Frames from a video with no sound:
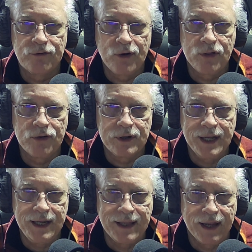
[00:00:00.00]
further
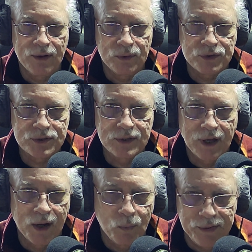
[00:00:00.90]
details
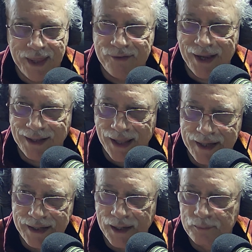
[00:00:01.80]
on what they've got lined up.